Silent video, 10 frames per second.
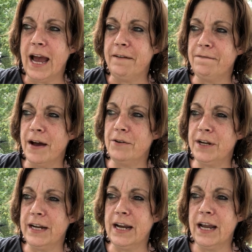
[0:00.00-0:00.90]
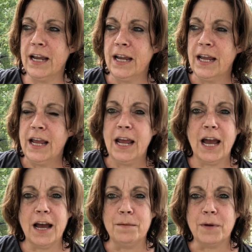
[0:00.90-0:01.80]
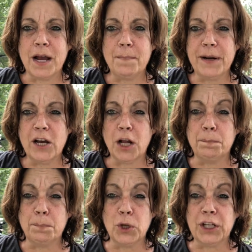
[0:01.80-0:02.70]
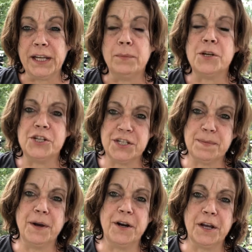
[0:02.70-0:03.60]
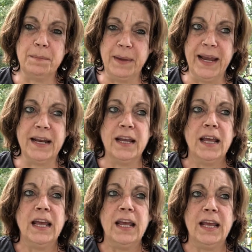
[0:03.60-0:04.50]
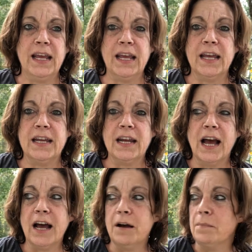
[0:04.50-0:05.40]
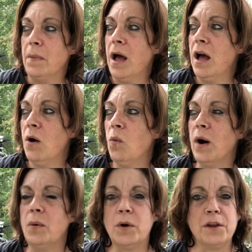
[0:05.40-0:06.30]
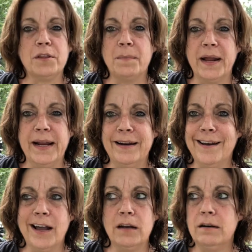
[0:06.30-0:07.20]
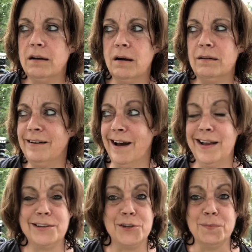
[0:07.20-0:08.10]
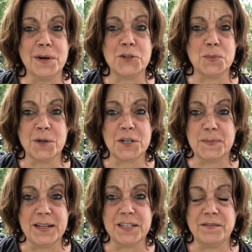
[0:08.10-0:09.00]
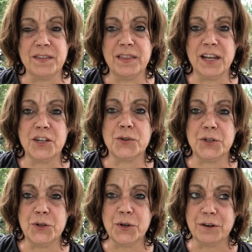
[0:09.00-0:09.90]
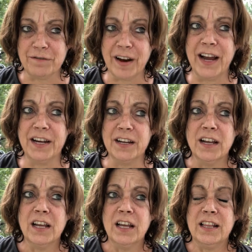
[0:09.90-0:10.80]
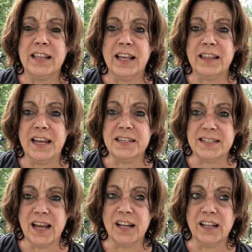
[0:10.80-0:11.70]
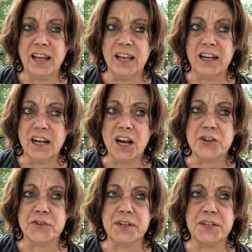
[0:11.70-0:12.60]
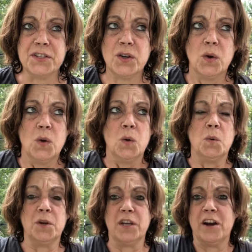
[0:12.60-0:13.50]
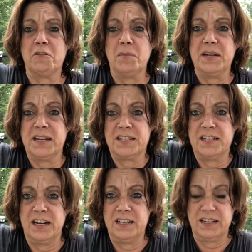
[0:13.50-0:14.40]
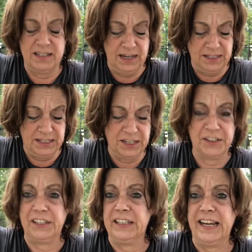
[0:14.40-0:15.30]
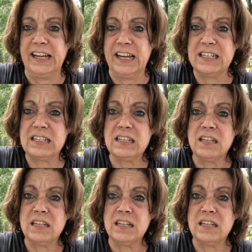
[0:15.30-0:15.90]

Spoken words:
found it a company called Bully, which is American made, and well worth the money. Not too much more expensive than things that you could find that they sell in countries where the government doesn't necessarily like us